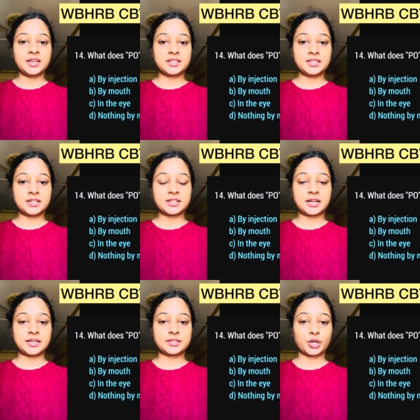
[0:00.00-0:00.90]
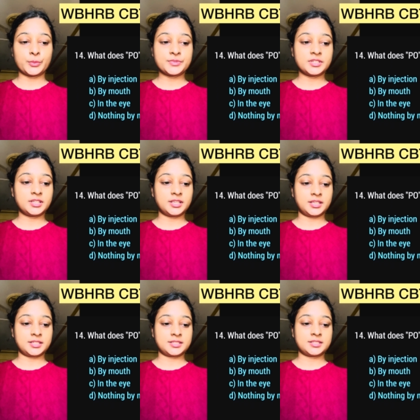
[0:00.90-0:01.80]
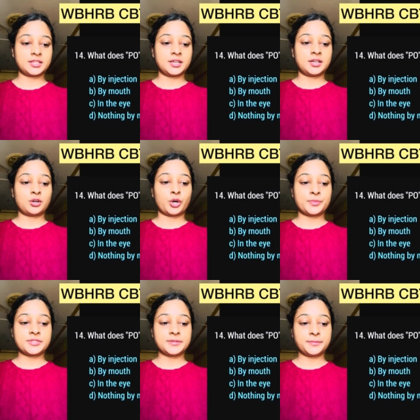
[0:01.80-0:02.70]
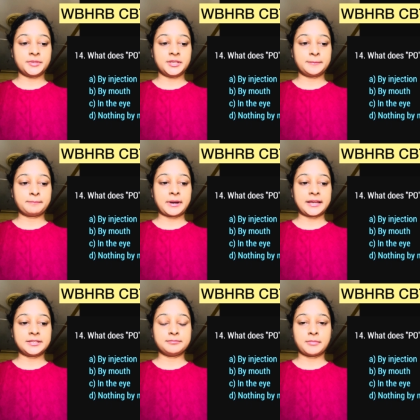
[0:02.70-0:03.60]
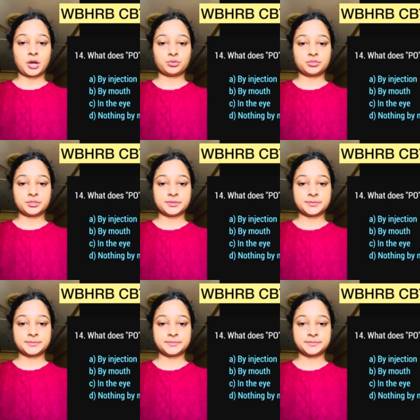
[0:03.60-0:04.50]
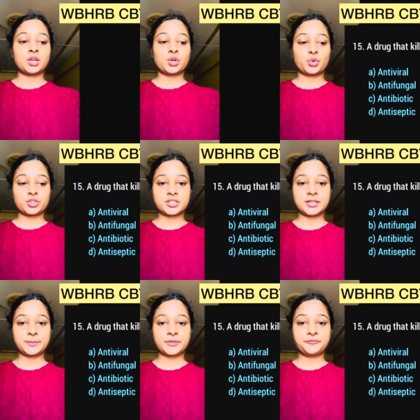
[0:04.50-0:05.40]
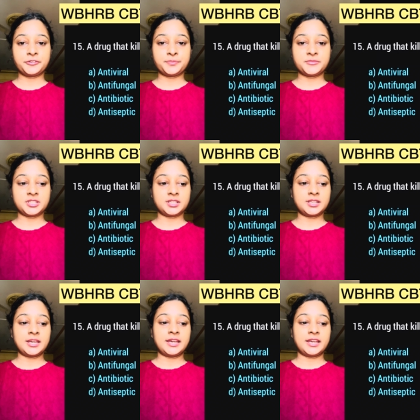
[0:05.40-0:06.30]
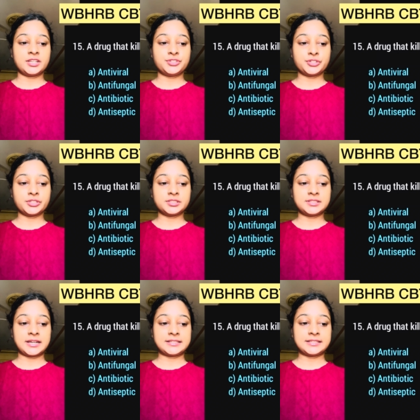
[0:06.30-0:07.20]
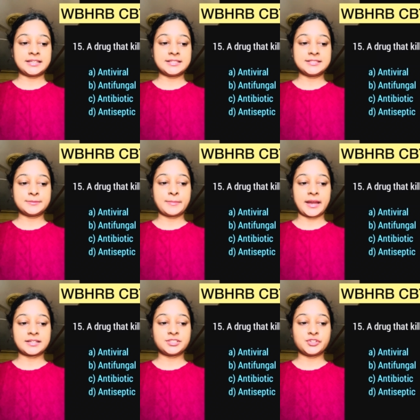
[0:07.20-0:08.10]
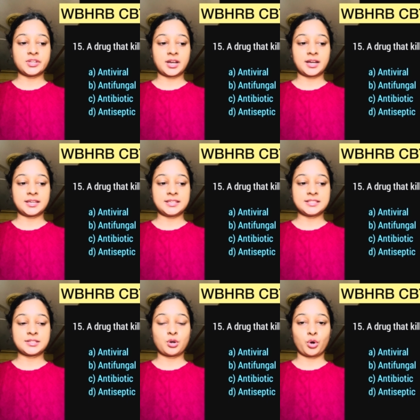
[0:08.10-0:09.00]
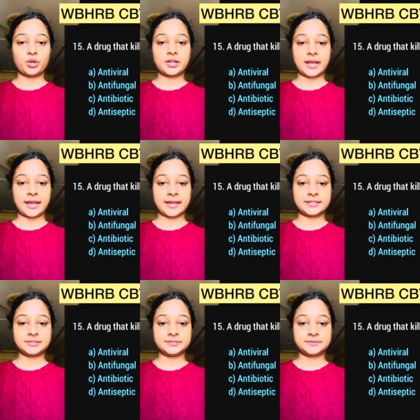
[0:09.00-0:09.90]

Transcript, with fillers: Here, correct option is option B, by mouth. Question number fifteen, a drug that kills bacteria is called an?